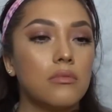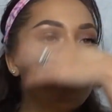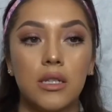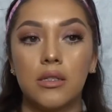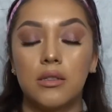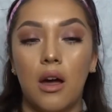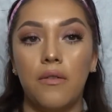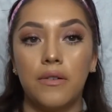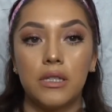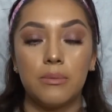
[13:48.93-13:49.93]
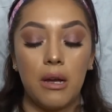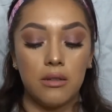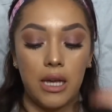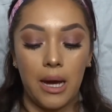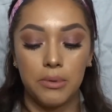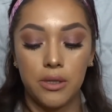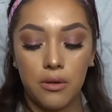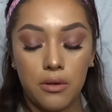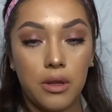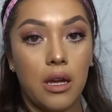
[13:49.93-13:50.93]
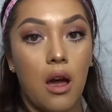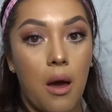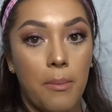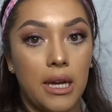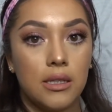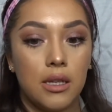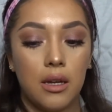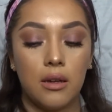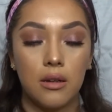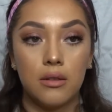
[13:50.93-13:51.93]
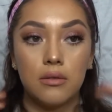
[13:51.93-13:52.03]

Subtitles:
This stuff smells absolutely amazing.